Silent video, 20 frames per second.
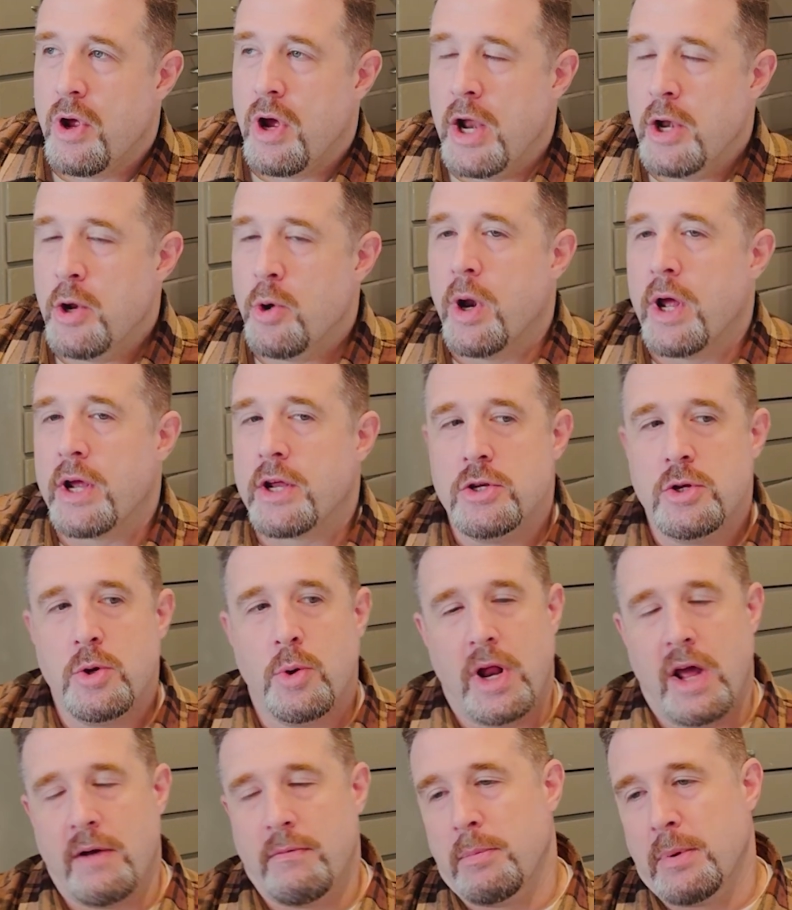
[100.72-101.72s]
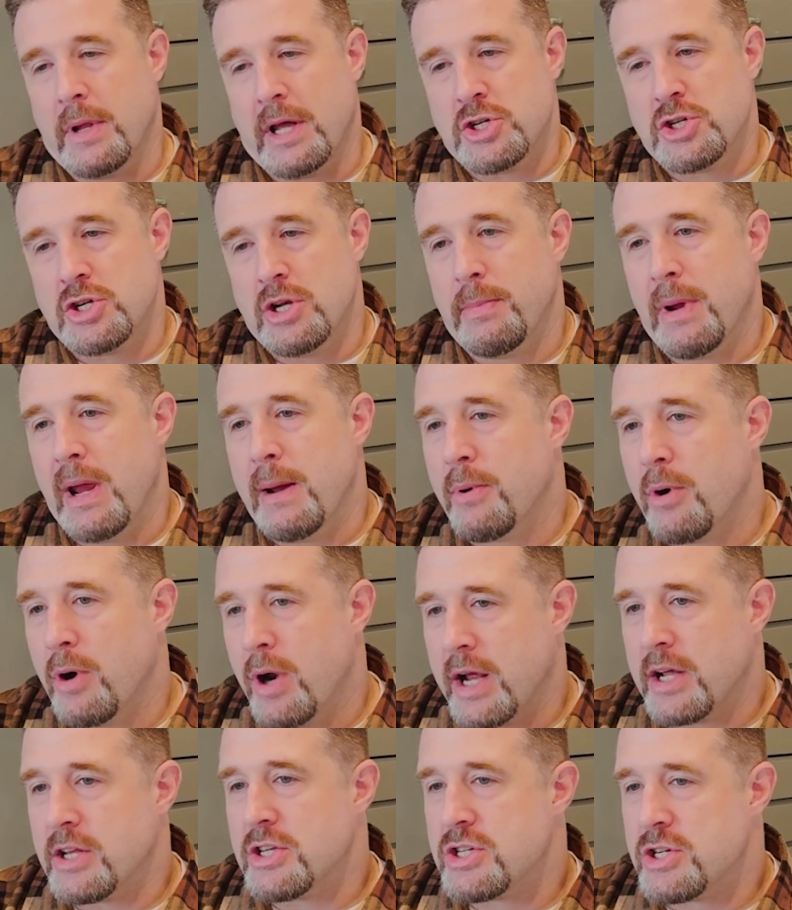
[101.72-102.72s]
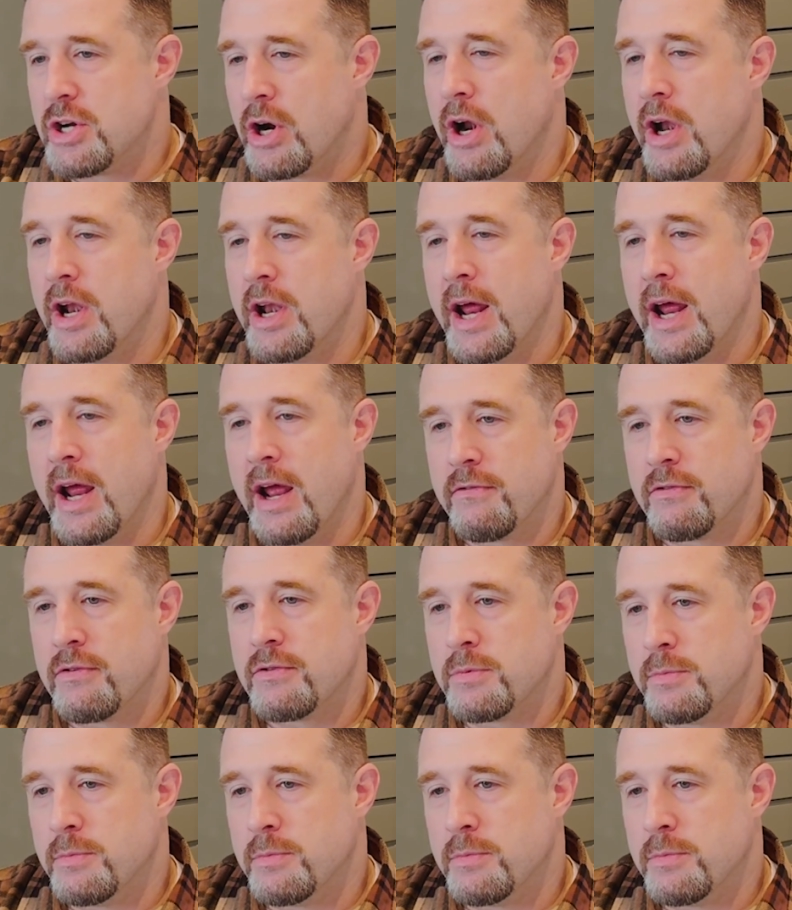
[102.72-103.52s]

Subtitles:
I know what I can do when I have a blank sheet of paper and I can start it and I have